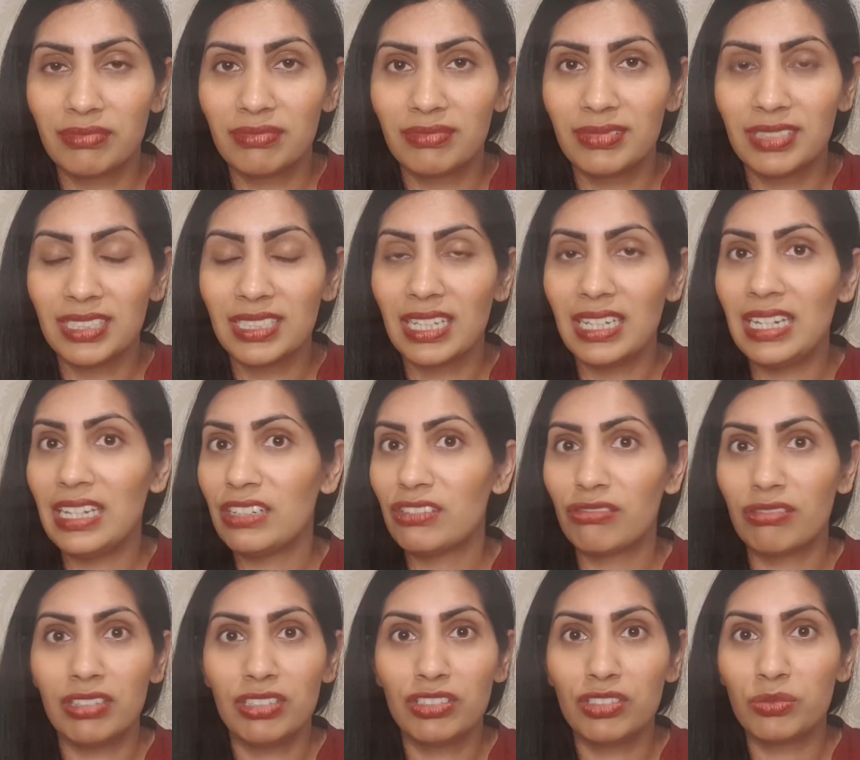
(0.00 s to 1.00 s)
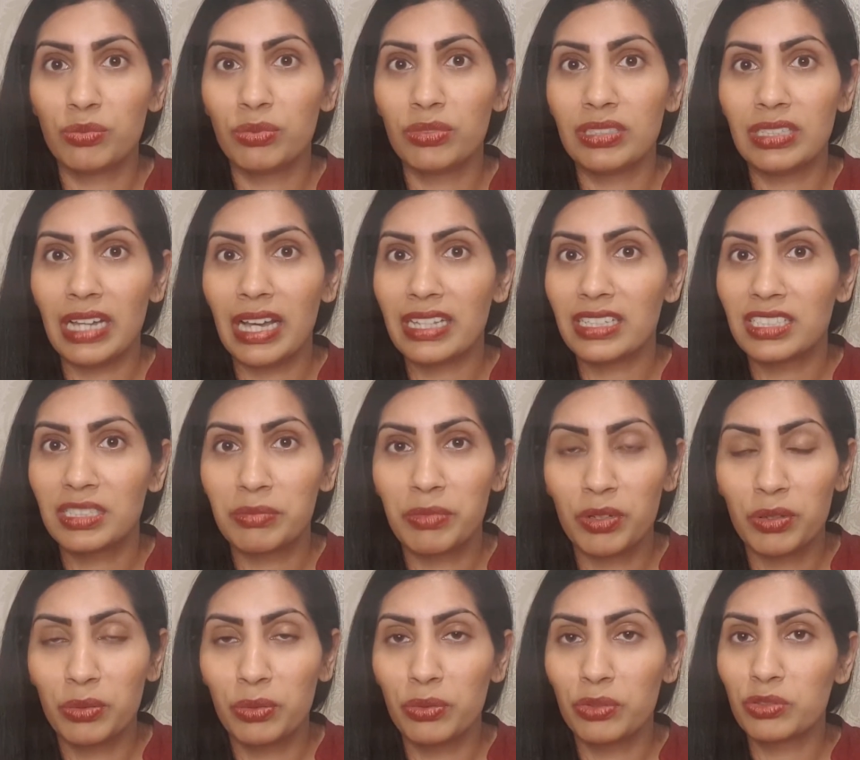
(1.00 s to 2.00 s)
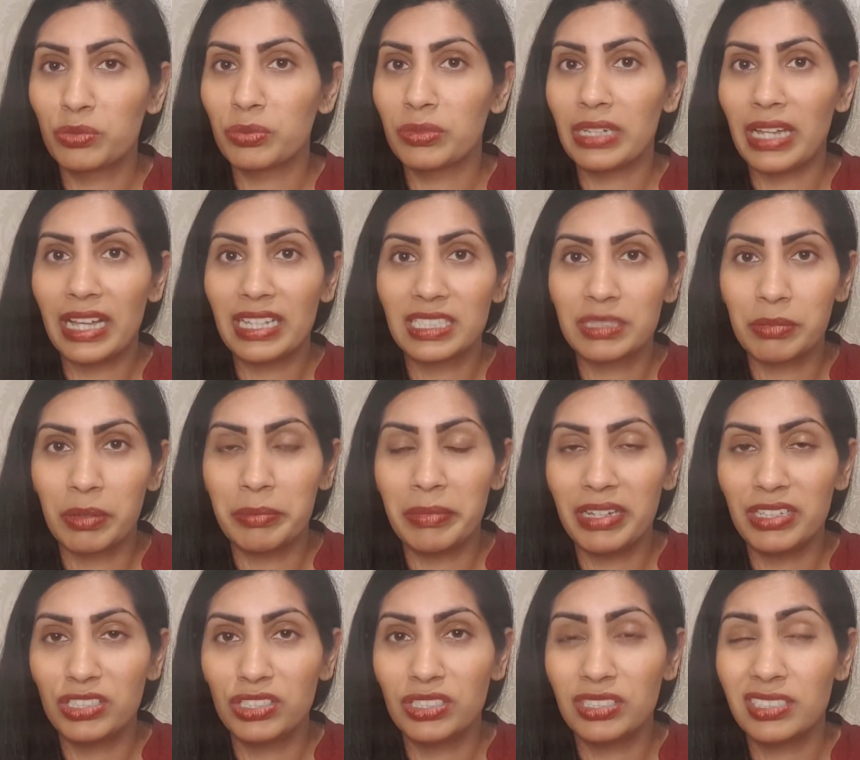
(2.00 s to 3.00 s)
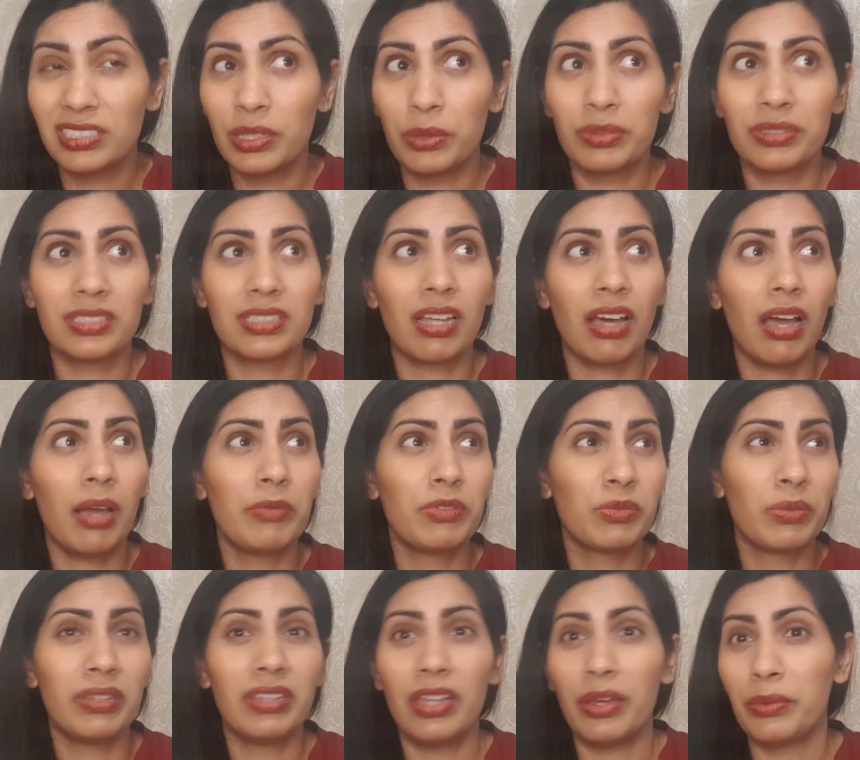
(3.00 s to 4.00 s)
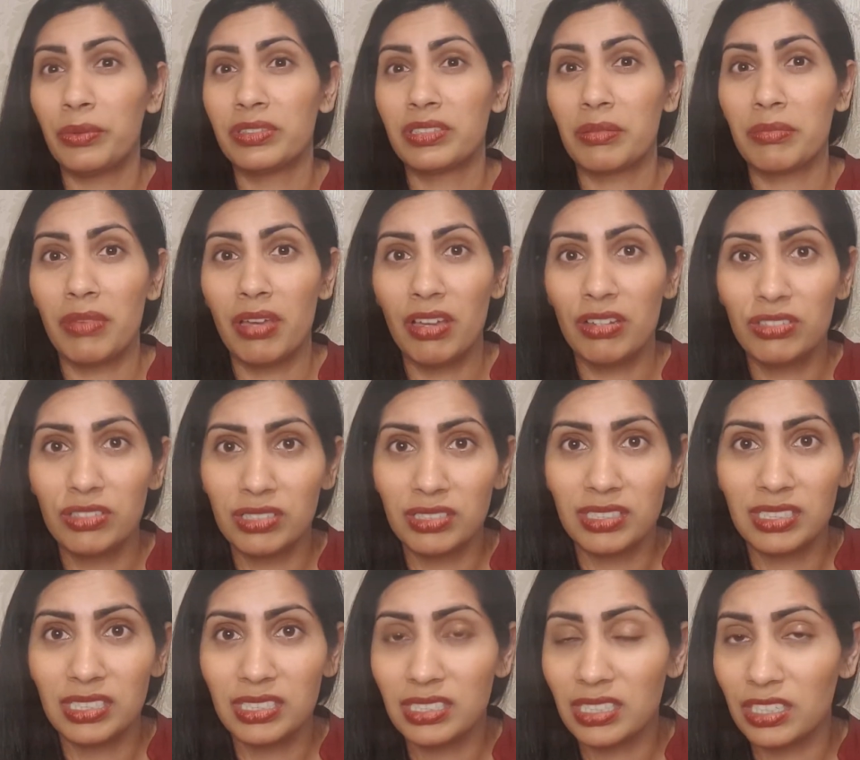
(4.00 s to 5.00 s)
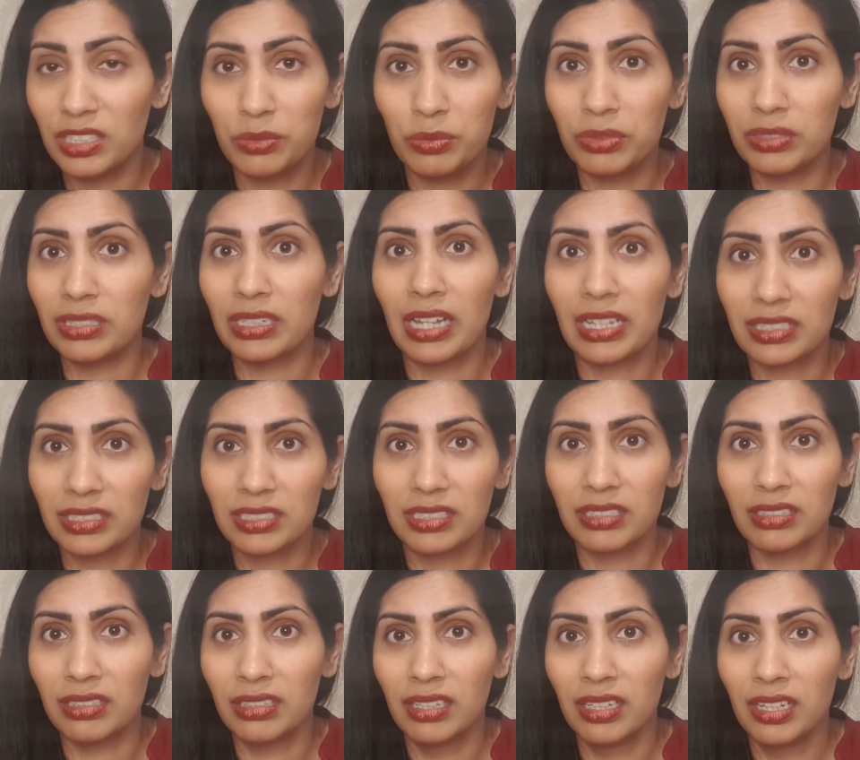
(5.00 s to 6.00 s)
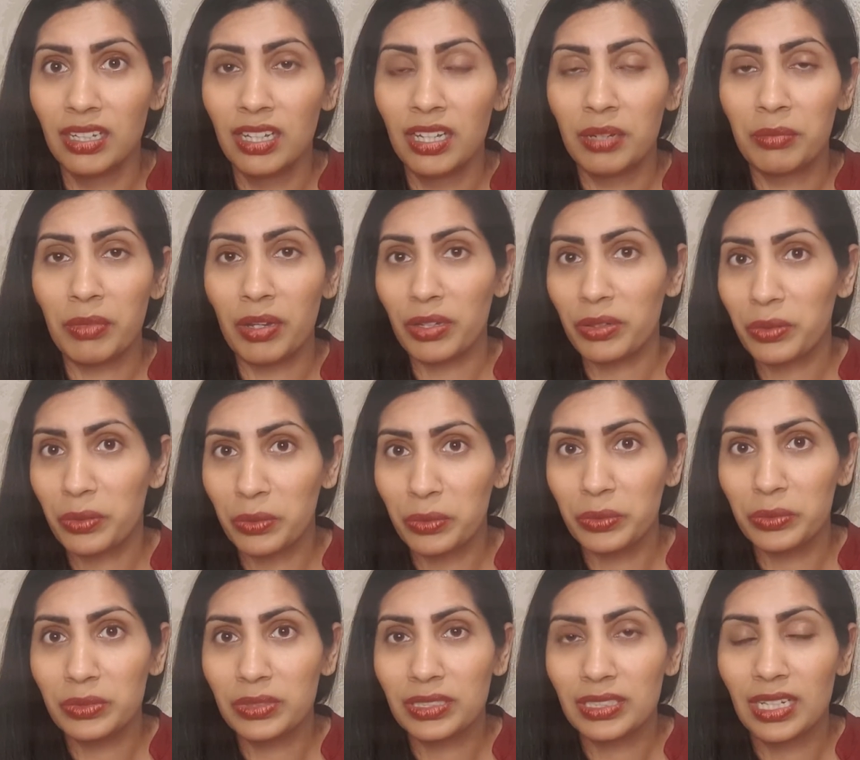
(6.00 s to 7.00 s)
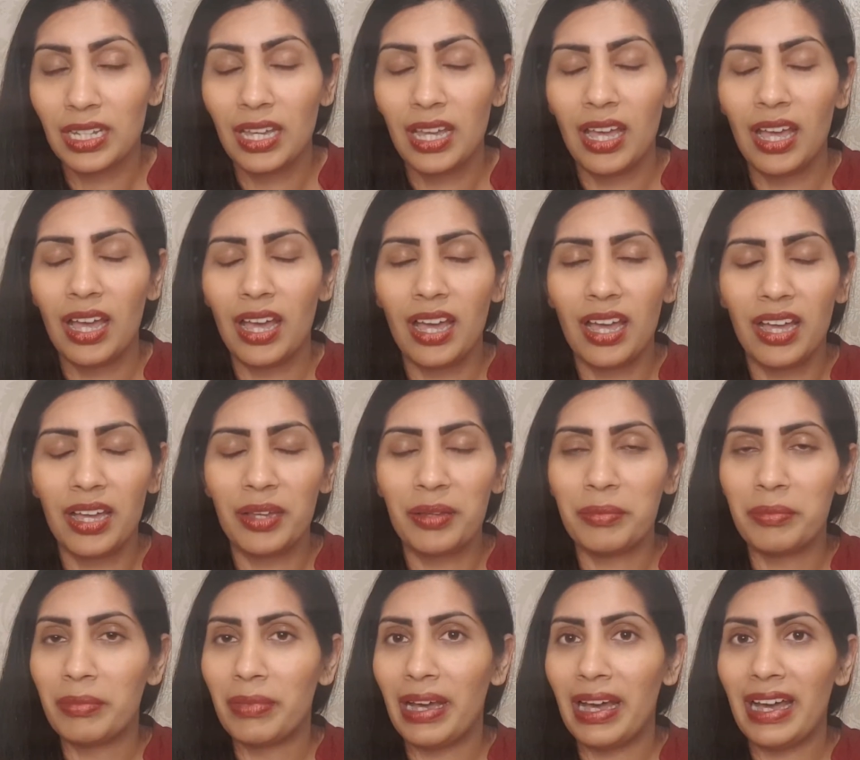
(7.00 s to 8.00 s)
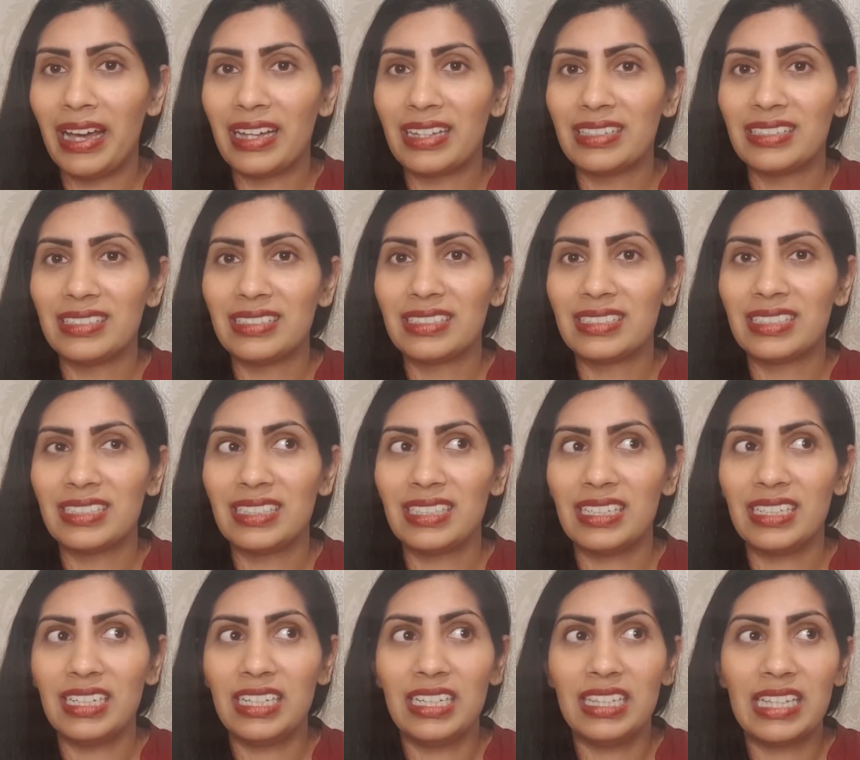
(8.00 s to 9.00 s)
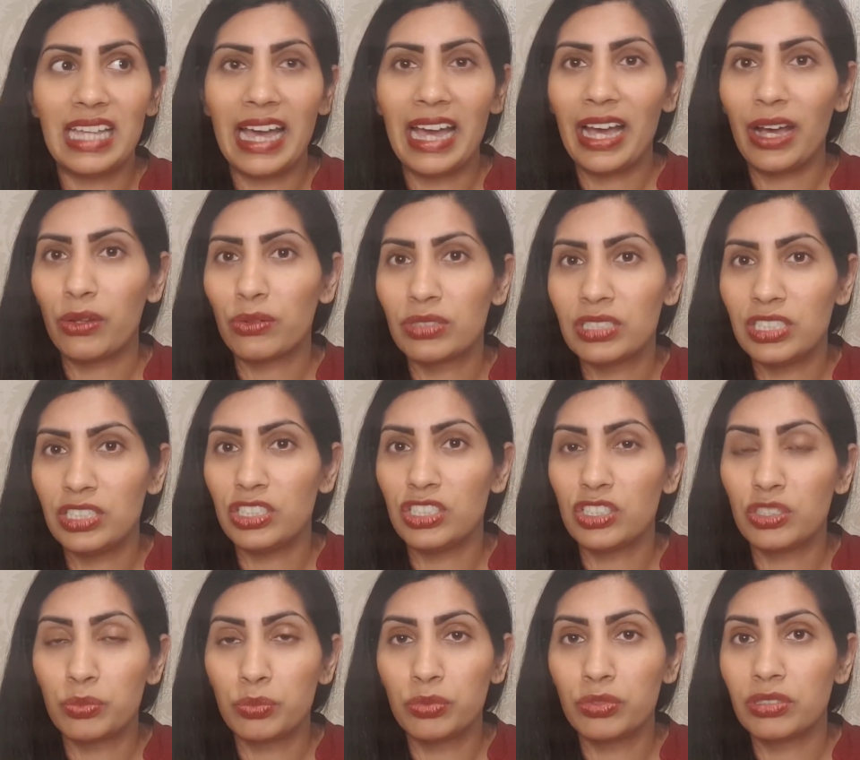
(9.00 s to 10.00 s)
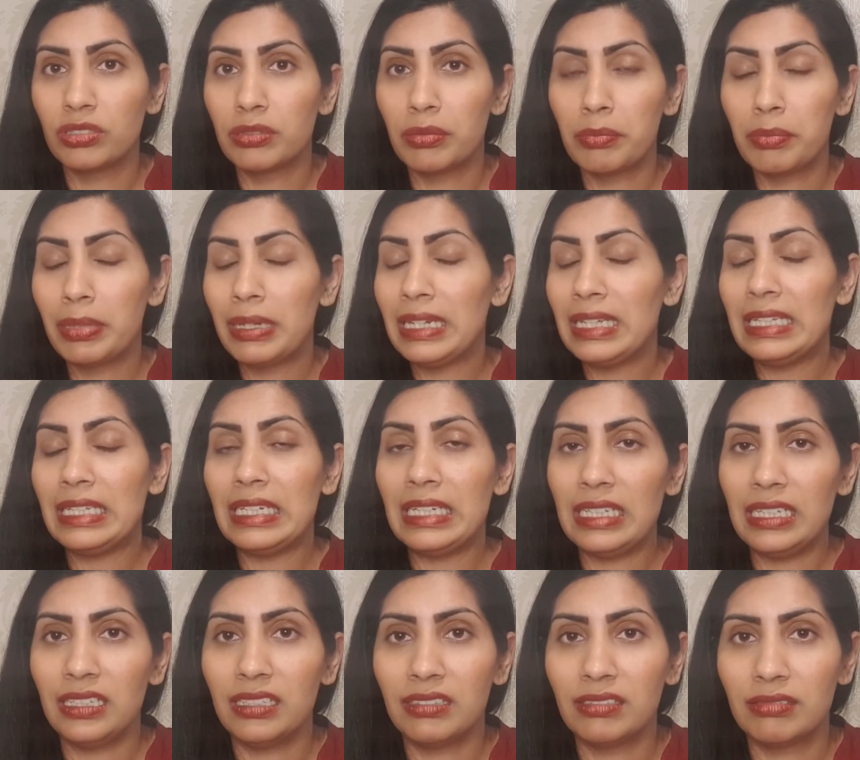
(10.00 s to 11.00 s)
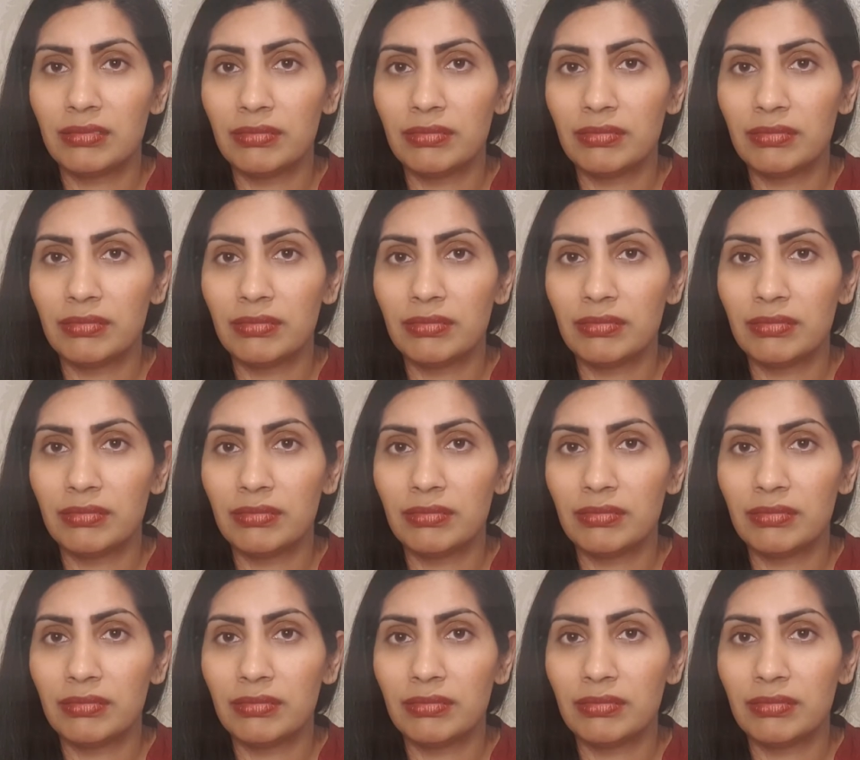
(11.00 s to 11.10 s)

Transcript: Just literally just wouldn't answer my calls, wouldn't answer my messages. There was times when there was emergencies and he wouldn't answer my calls. And in the house, he just would completely